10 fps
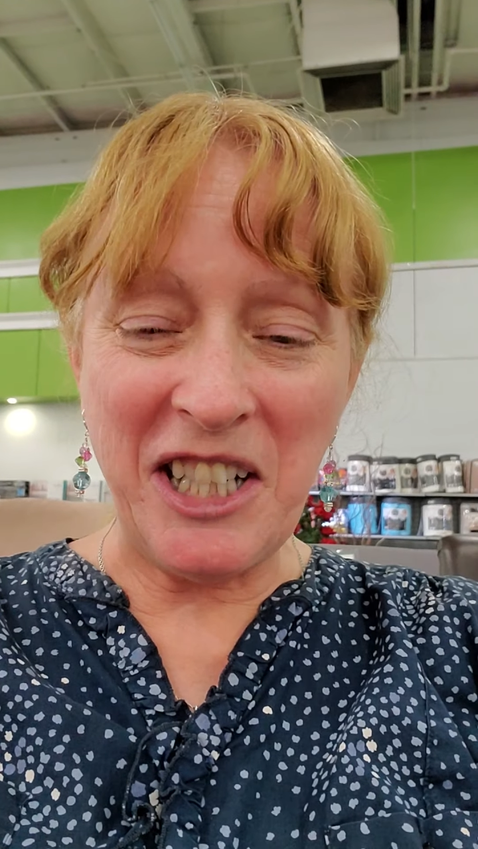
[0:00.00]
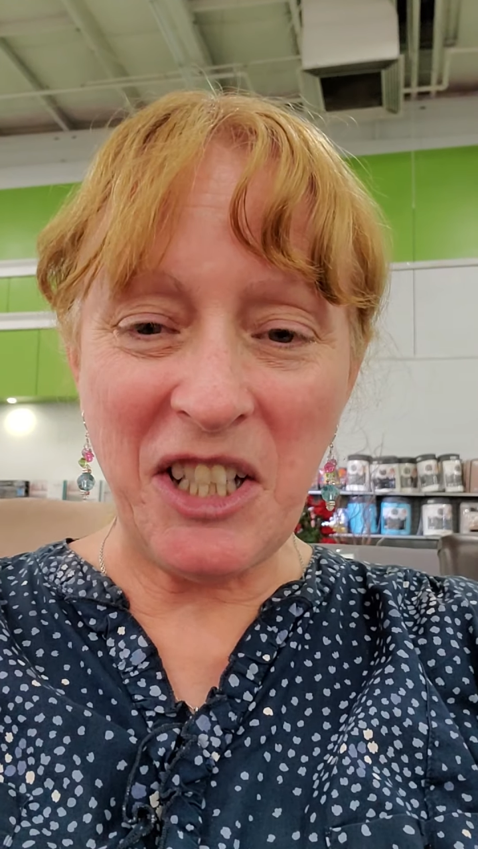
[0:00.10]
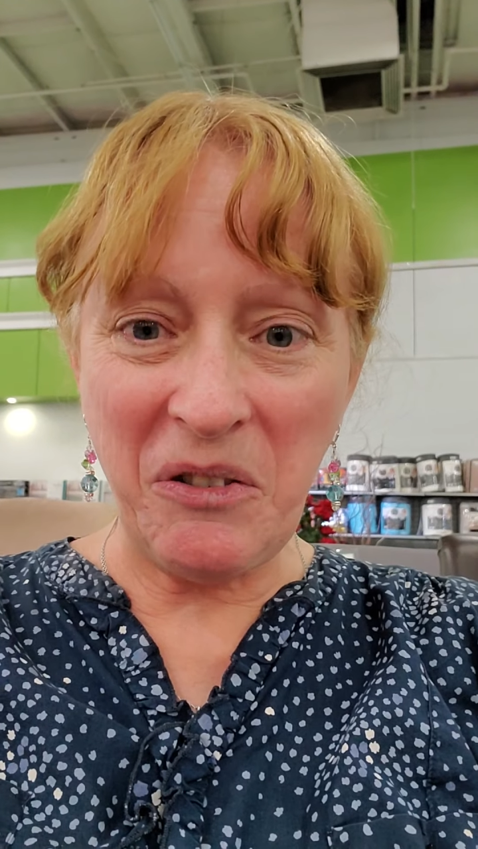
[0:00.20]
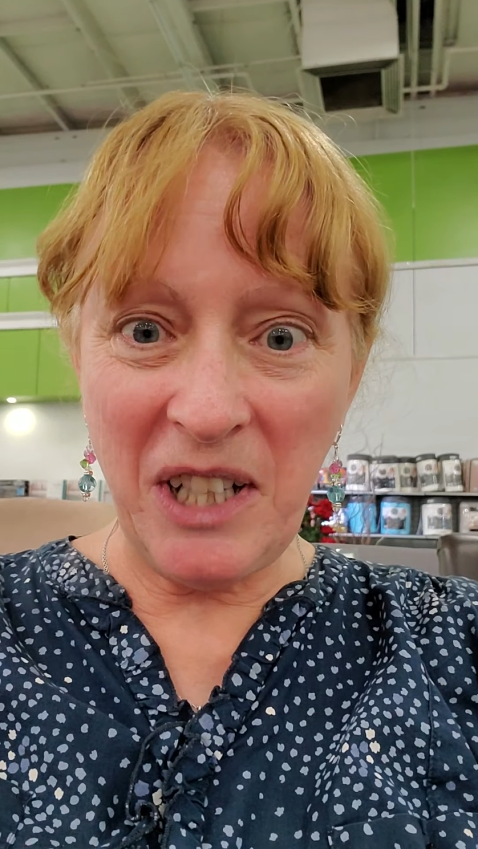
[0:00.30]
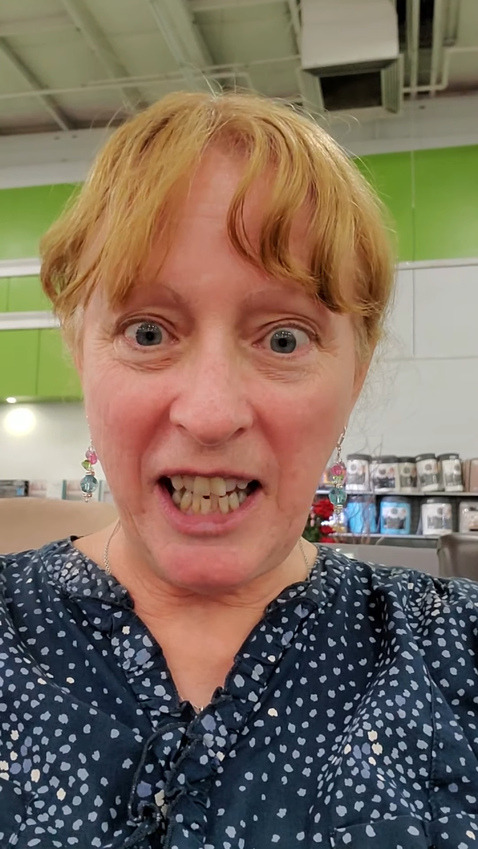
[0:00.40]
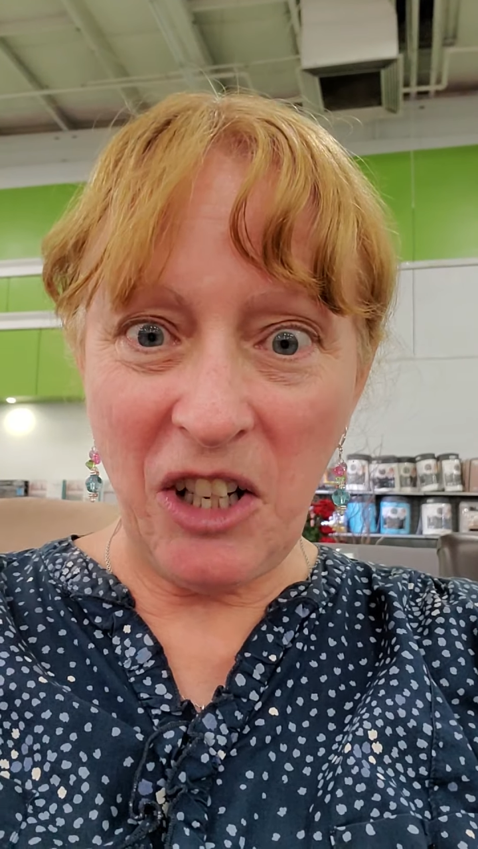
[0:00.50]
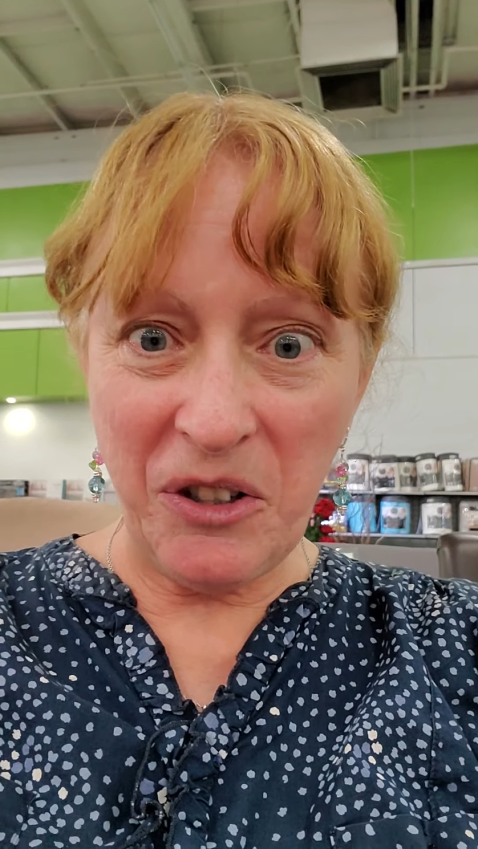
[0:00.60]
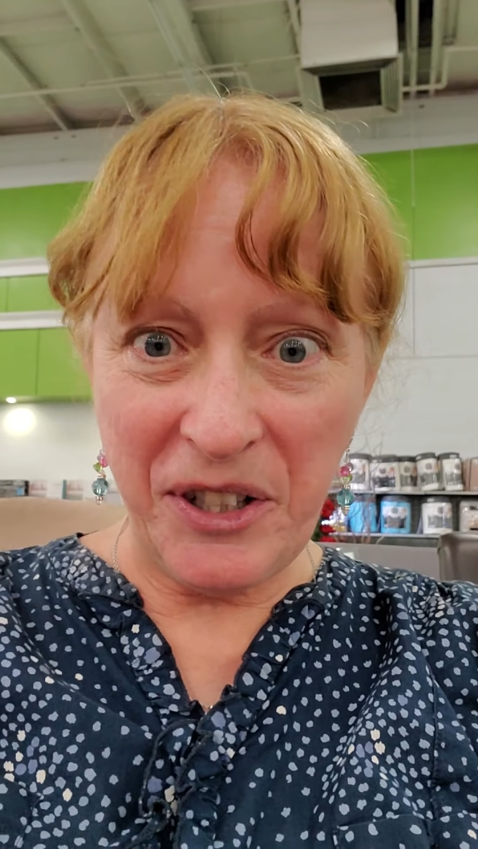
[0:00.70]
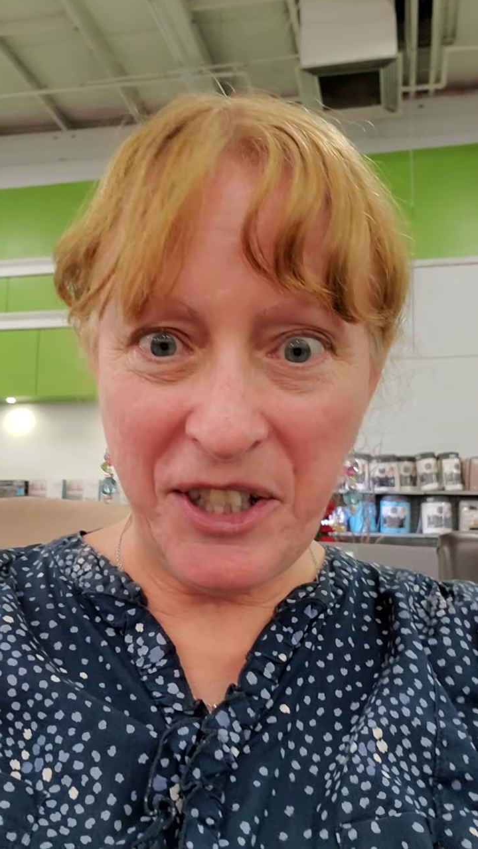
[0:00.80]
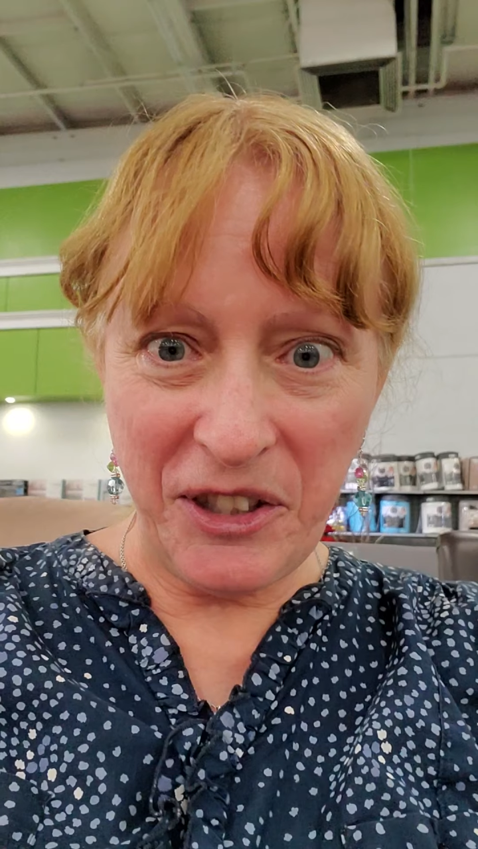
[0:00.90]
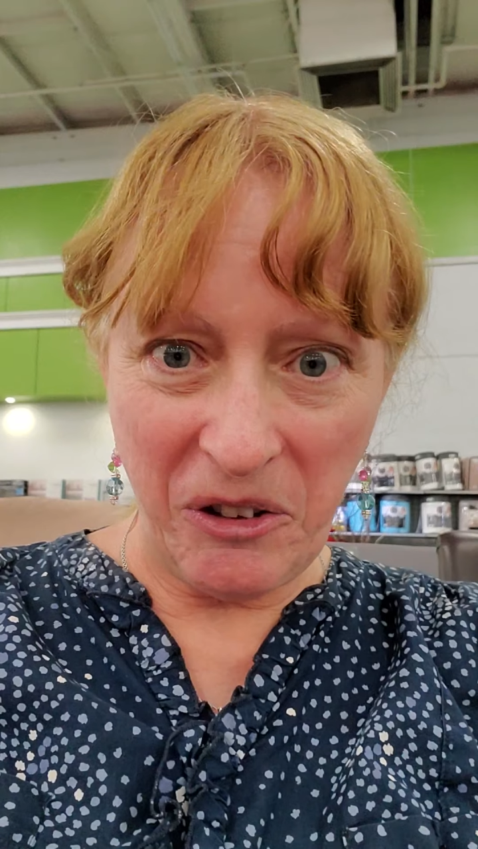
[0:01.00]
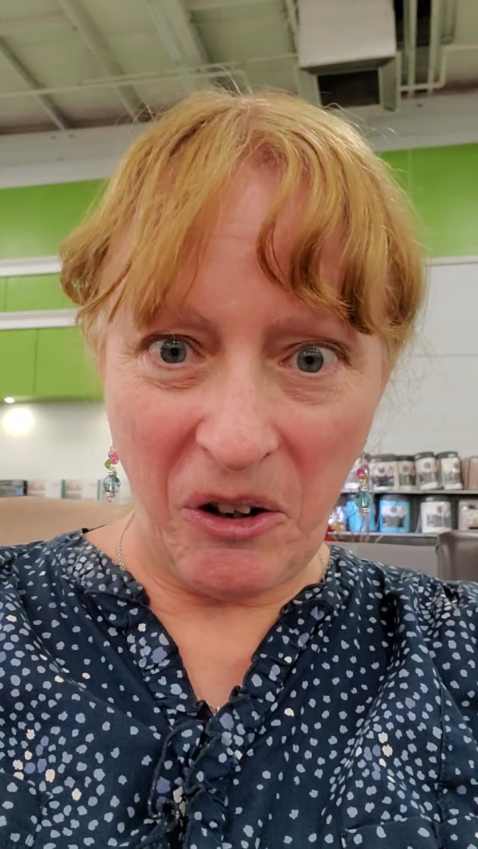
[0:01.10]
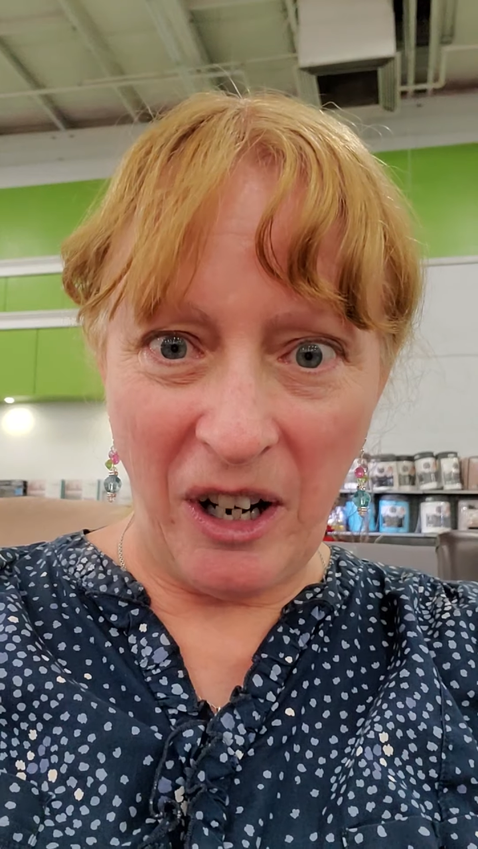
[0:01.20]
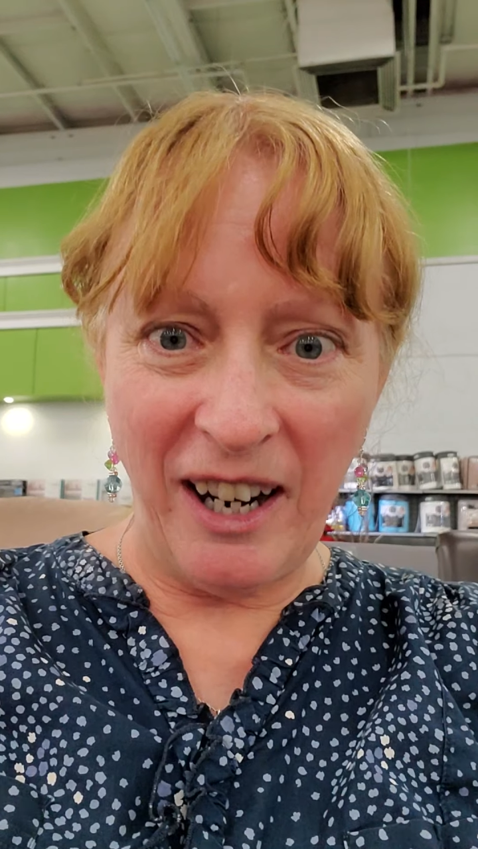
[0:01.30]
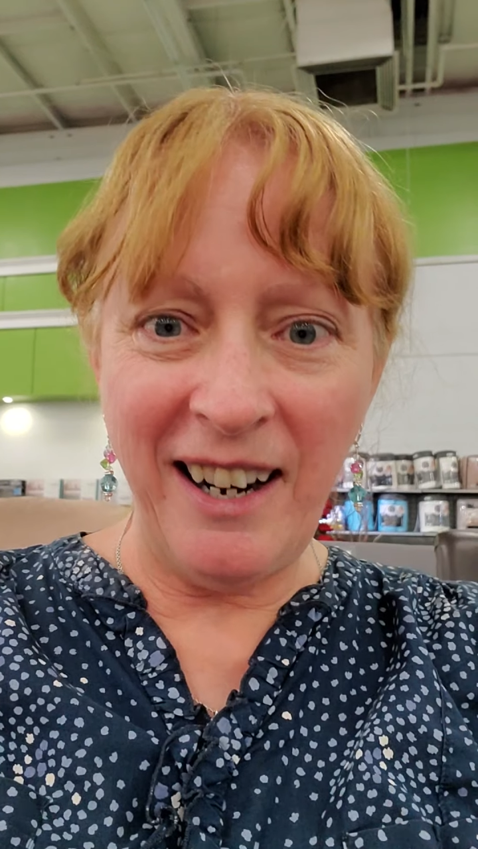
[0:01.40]
It's a really cool
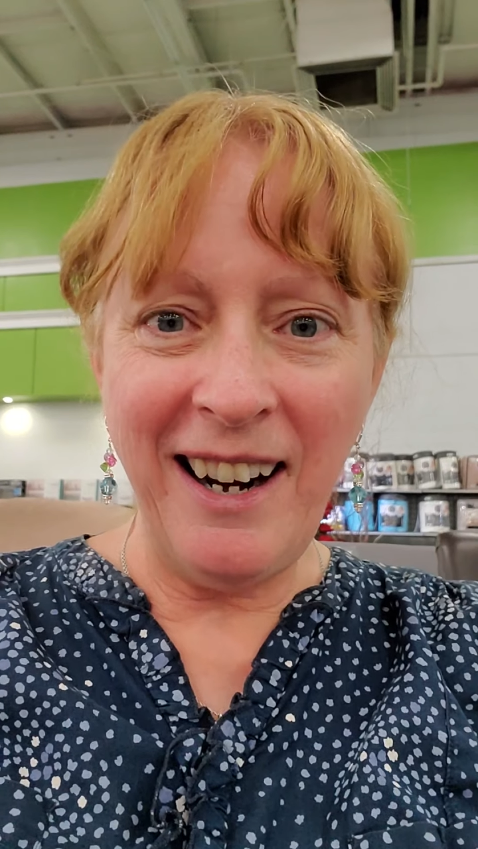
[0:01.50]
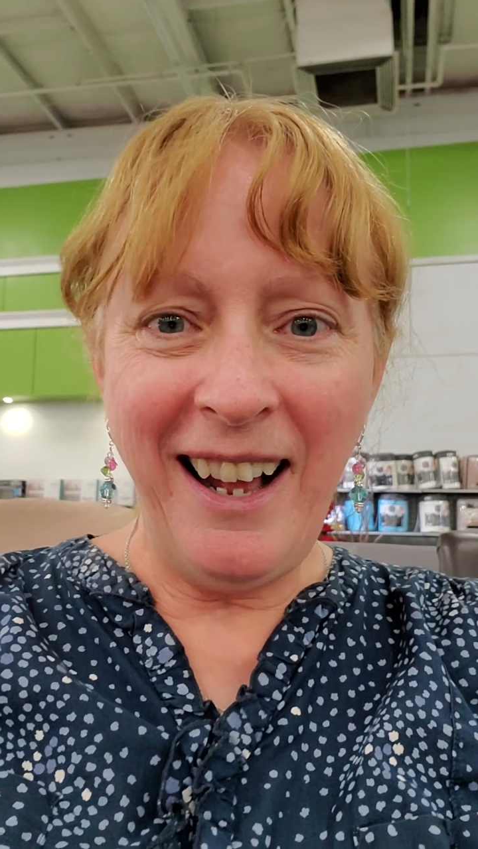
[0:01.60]
store.